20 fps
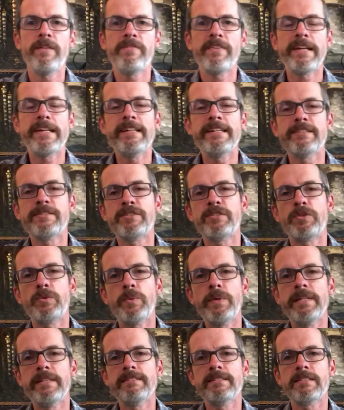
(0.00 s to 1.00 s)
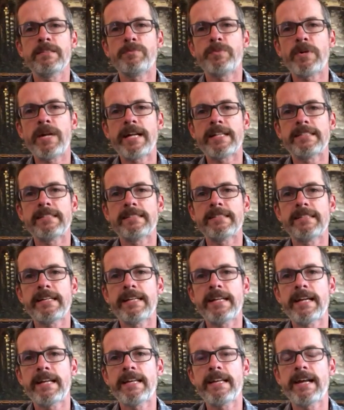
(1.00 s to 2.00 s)
I need to squeeze into practice late
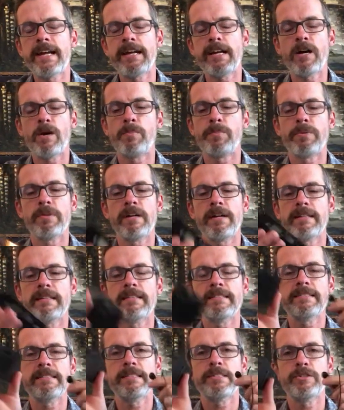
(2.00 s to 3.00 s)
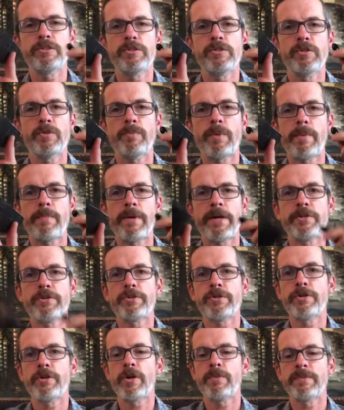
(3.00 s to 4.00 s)
at night, I'll plug this into my
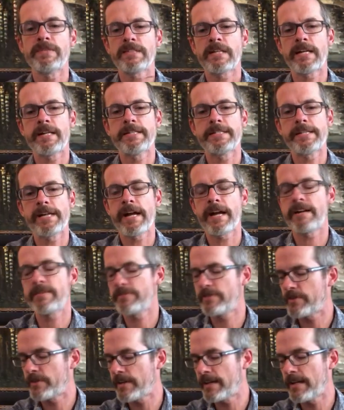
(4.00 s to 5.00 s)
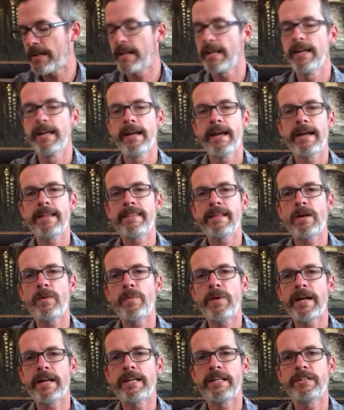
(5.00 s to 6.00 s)
metronome. It's got a jack for it, and that
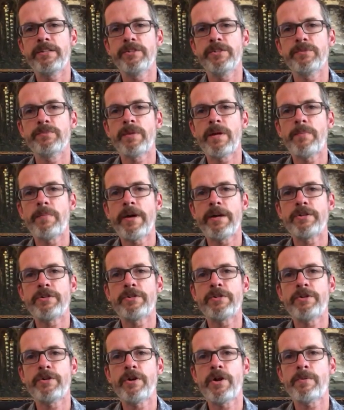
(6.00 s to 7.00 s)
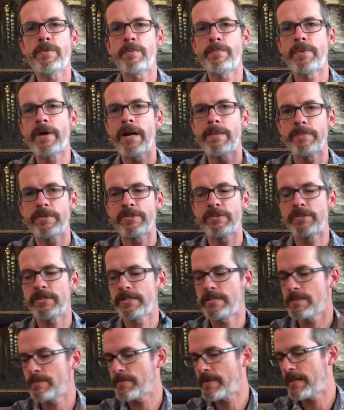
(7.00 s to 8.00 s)
way I can use my metronome and pipe it
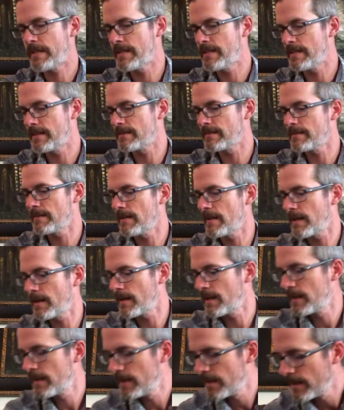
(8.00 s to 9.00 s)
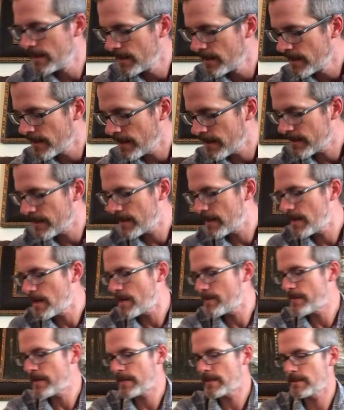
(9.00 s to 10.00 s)
straight to my ears and
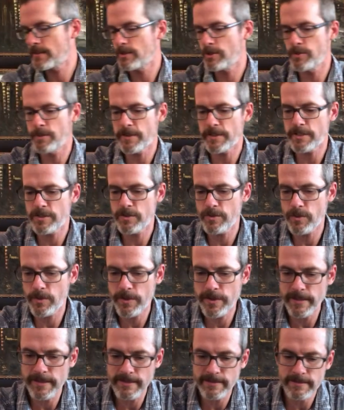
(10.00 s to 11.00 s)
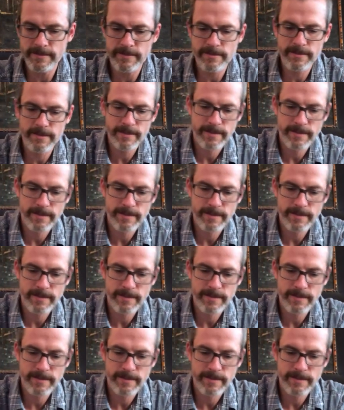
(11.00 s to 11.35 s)
not make too much noise.